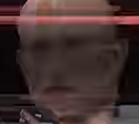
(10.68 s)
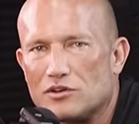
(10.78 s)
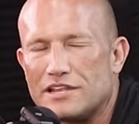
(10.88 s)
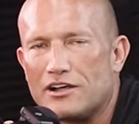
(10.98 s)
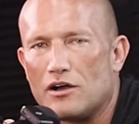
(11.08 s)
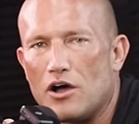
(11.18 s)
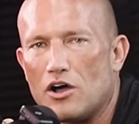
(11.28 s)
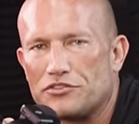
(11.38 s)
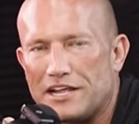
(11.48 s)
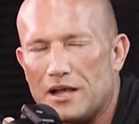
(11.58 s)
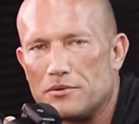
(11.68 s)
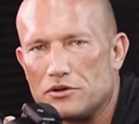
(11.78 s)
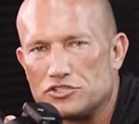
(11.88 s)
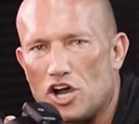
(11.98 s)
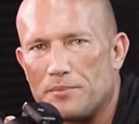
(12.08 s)
So I think I'll, I'll think I'm
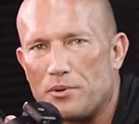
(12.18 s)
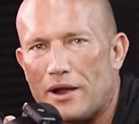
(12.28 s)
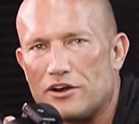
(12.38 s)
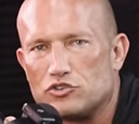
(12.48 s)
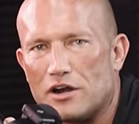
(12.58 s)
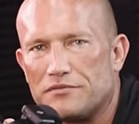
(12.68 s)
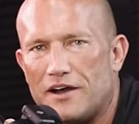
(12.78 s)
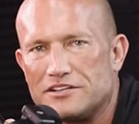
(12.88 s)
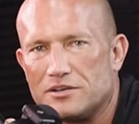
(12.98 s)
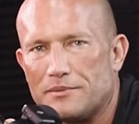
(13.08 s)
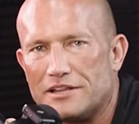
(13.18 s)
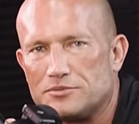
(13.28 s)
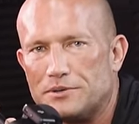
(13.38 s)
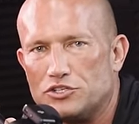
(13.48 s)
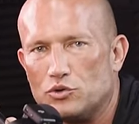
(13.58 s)
gonna shop around and try to find somebody
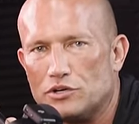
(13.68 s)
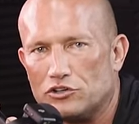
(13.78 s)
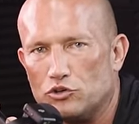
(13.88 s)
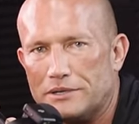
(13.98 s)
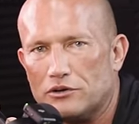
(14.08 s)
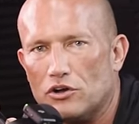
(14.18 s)
that's been doing it a little bit